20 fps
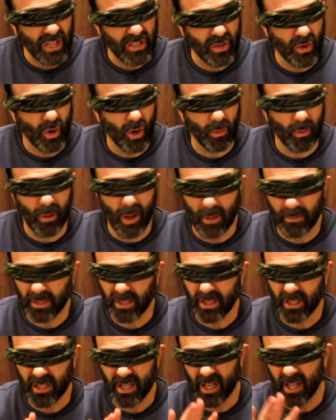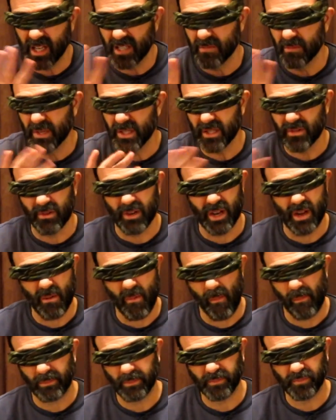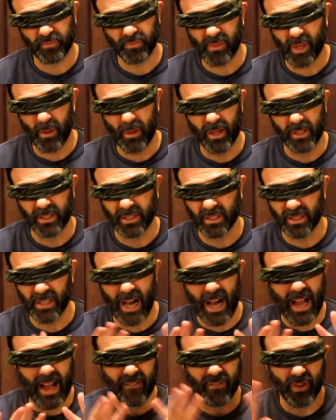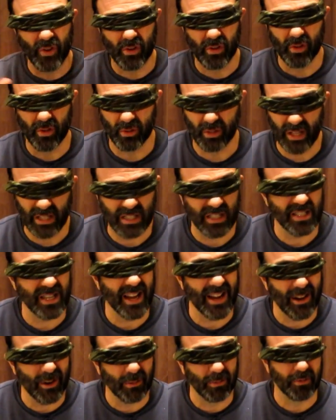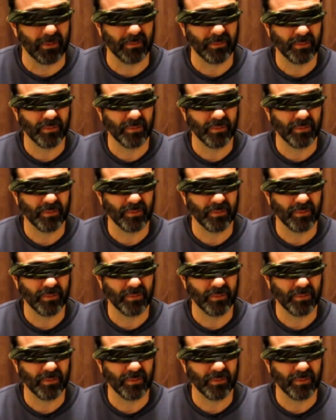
That's horrible. I'm just gonna say that's mystery. Because I have no clue. That's terrible.